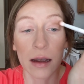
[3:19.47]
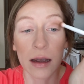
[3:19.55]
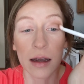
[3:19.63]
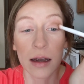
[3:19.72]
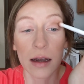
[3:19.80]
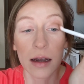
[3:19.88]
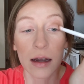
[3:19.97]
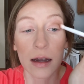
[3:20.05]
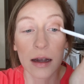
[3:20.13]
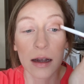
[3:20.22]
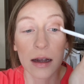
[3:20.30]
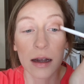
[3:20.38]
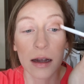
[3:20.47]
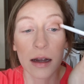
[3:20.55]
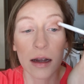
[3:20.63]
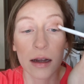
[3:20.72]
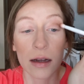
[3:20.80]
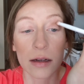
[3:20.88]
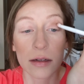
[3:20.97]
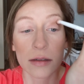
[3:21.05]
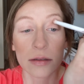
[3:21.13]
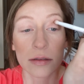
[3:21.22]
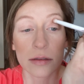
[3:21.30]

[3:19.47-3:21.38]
No one is speaking in this clip.